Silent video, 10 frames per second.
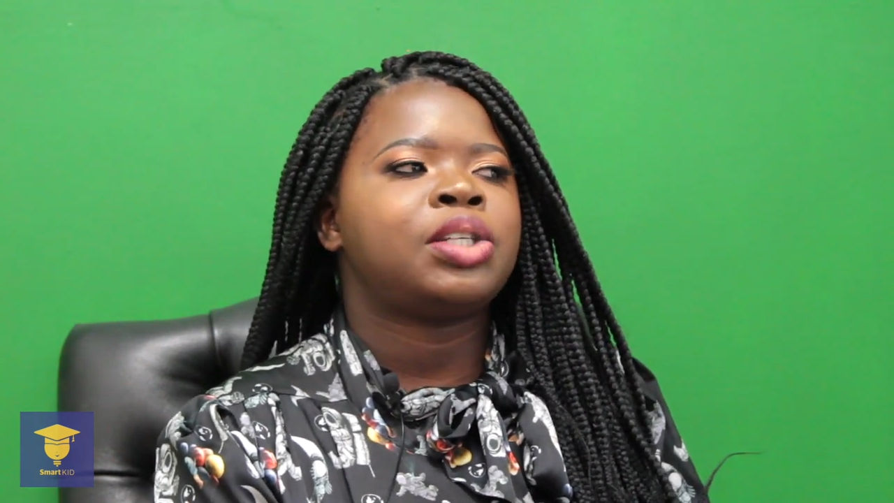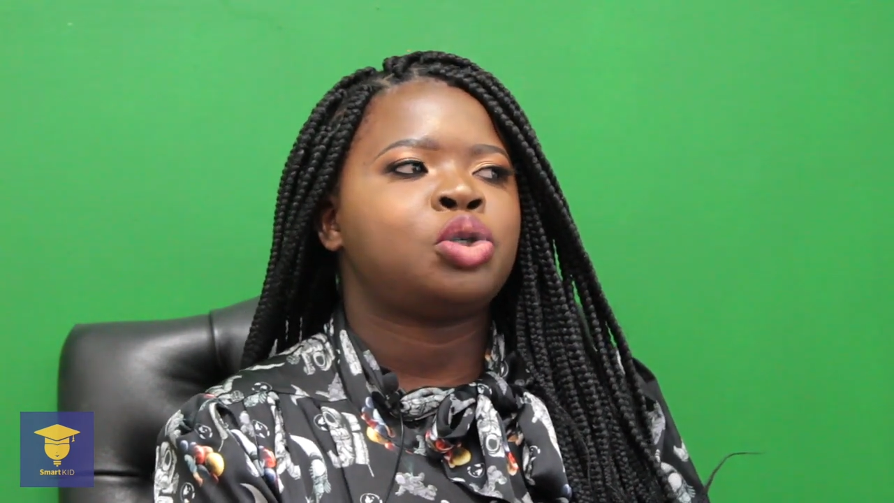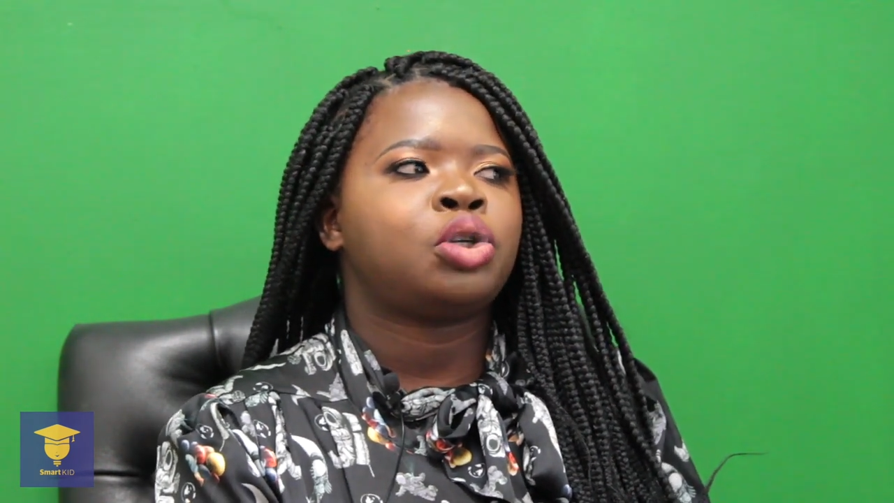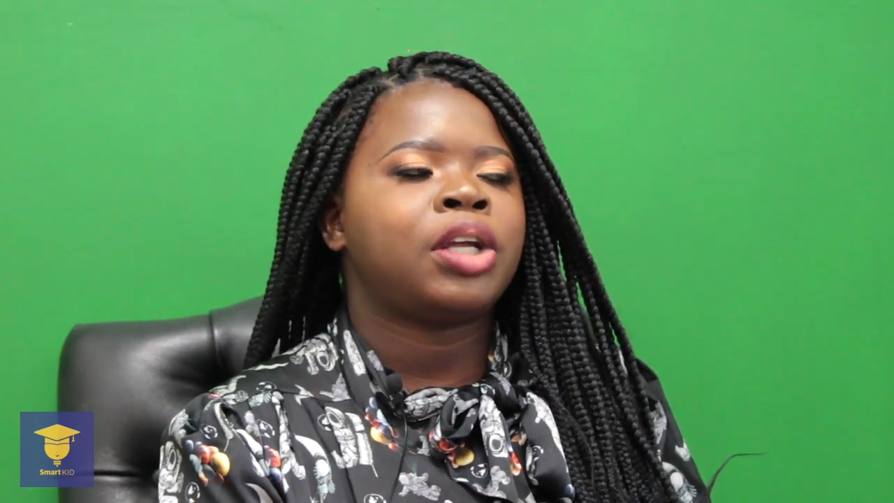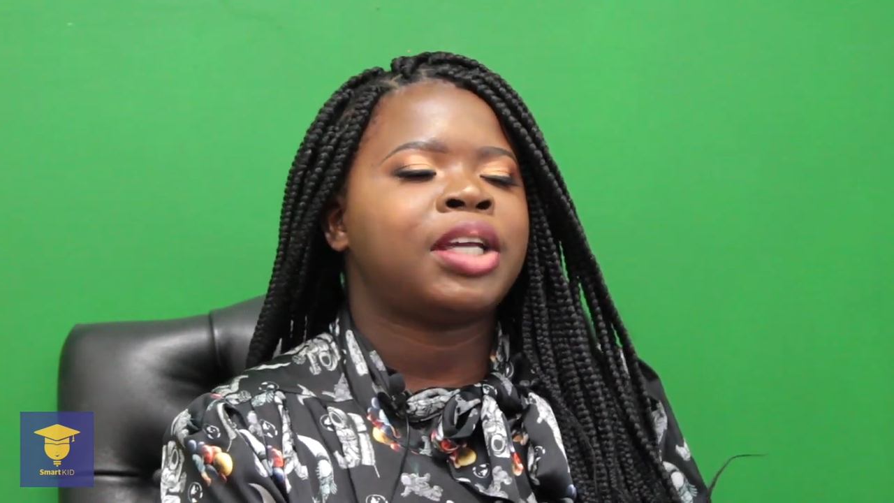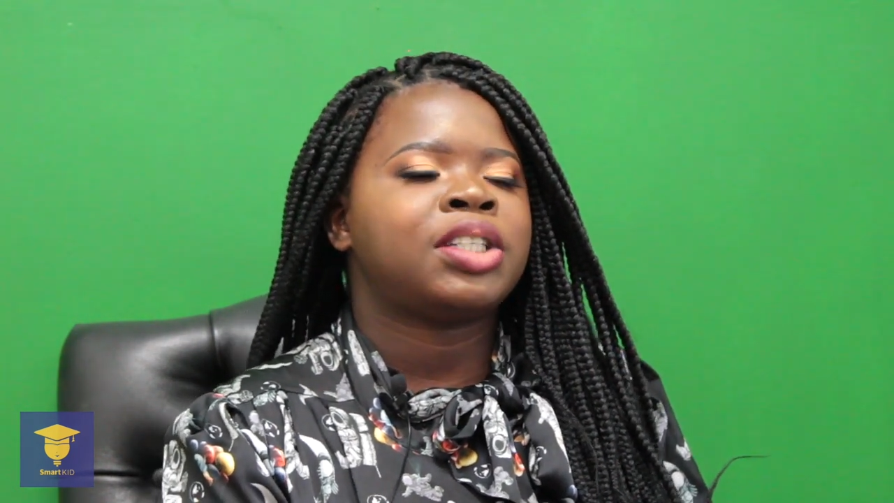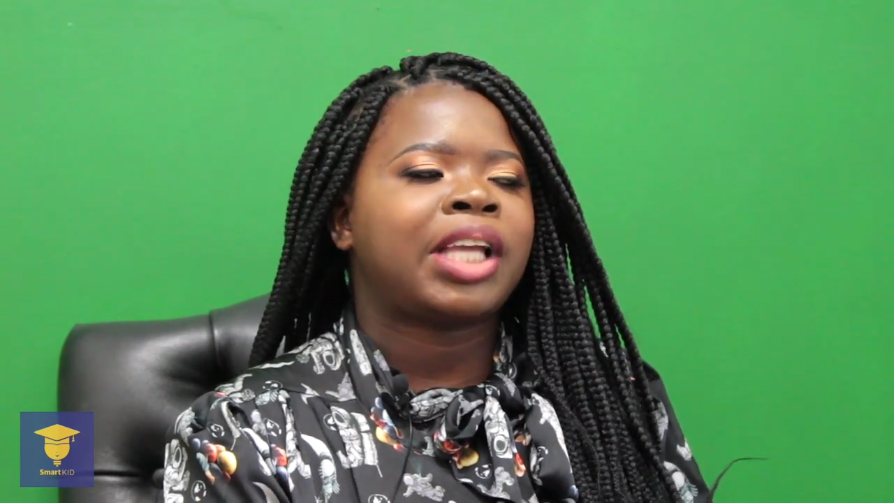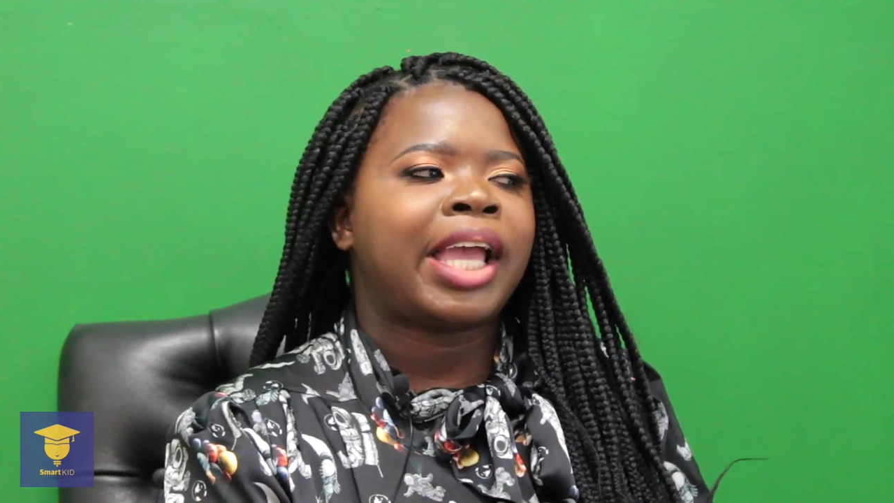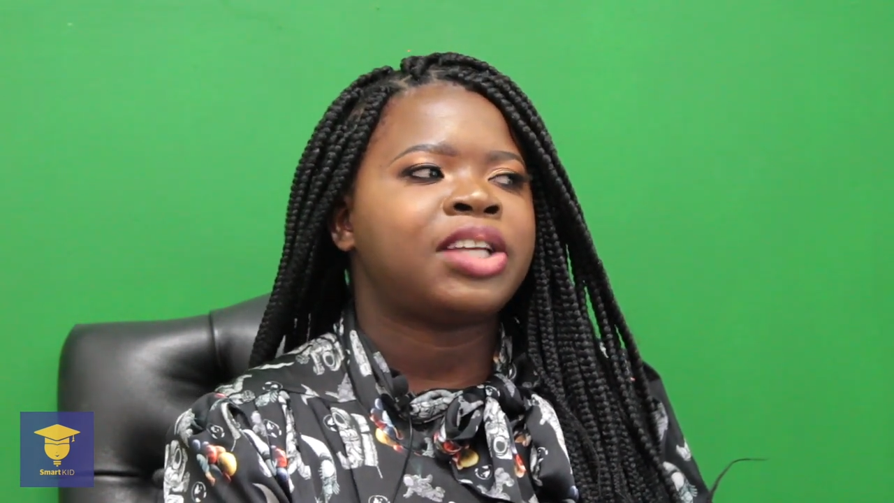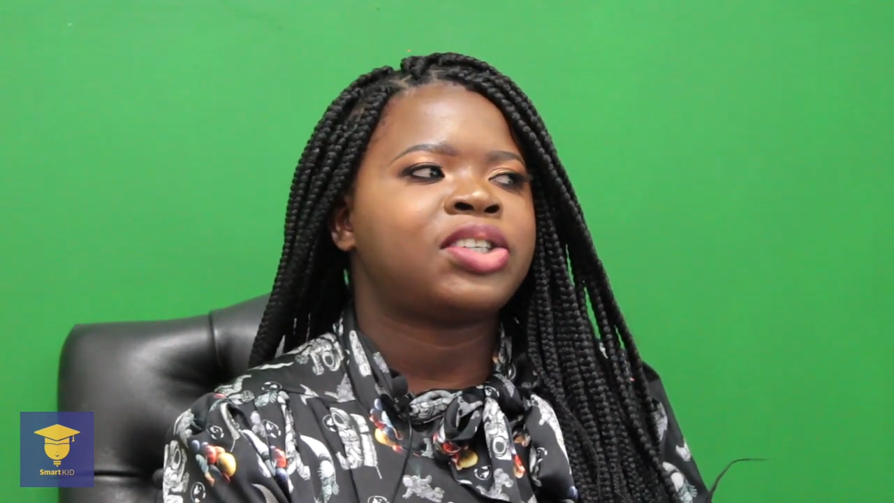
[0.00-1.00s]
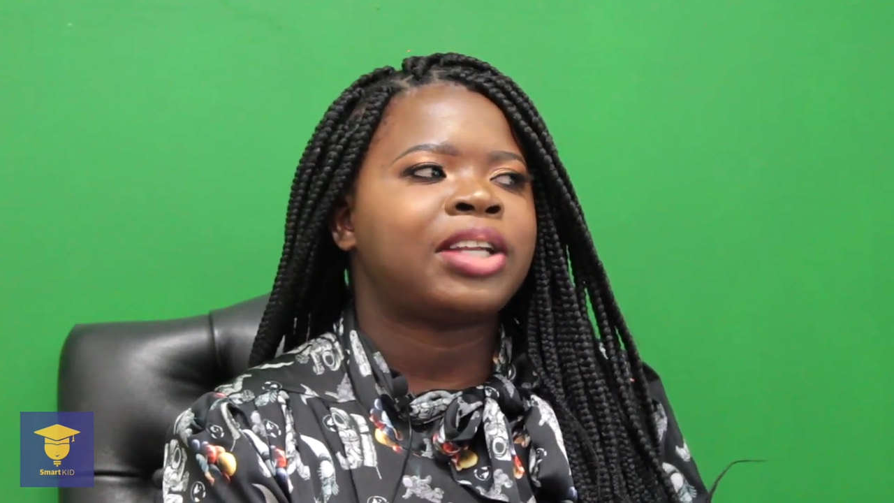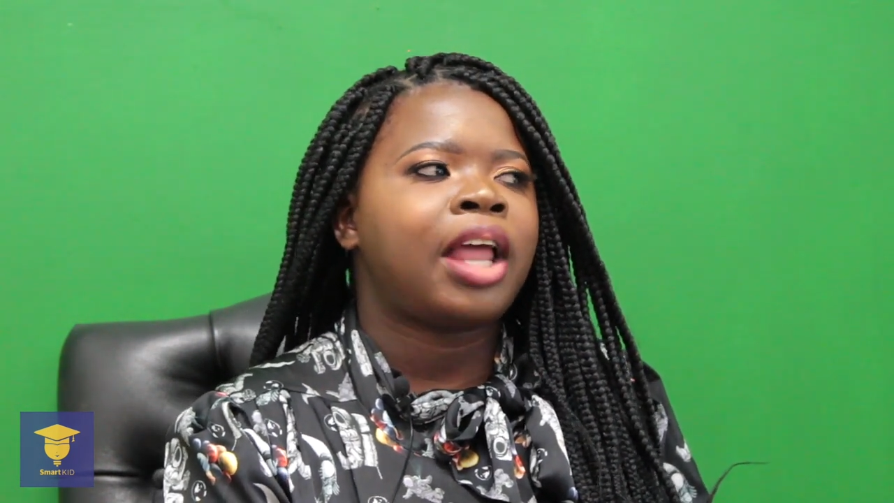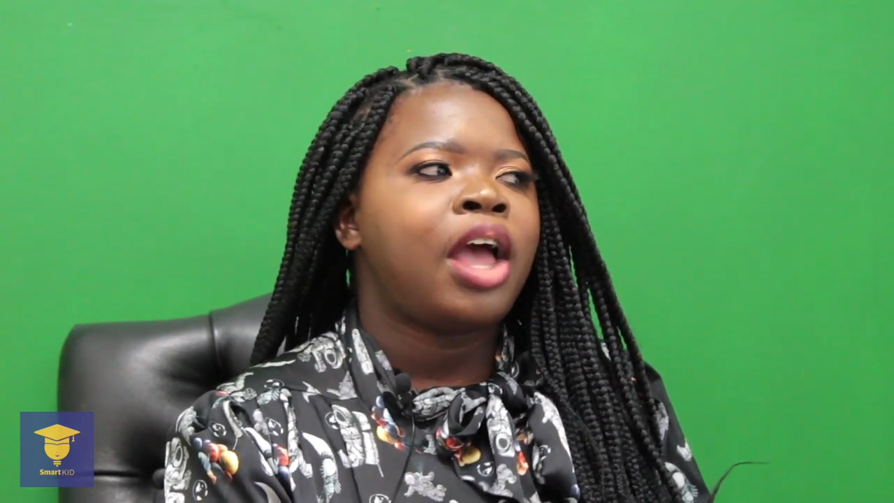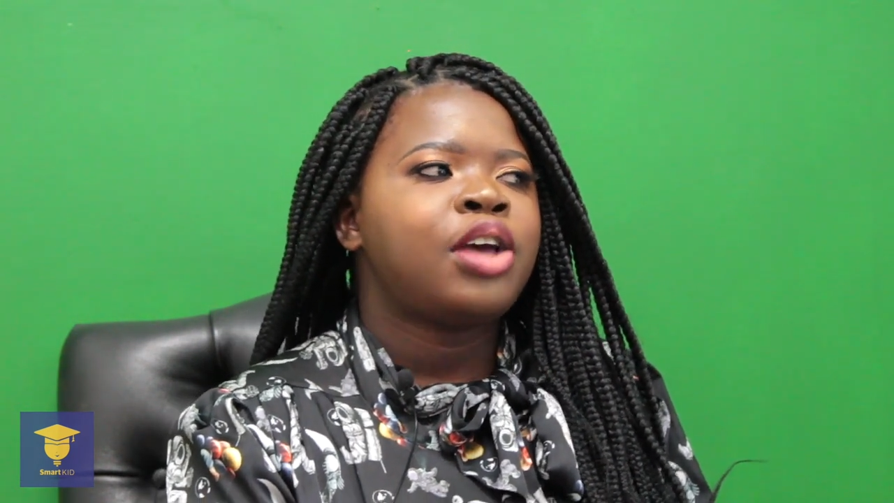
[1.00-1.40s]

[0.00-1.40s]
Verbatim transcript: tertiary education.